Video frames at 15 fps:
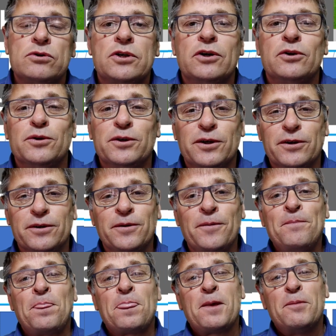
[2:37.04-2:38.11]
so on.
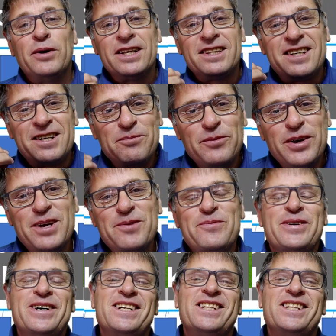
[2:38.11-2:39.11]
But remember,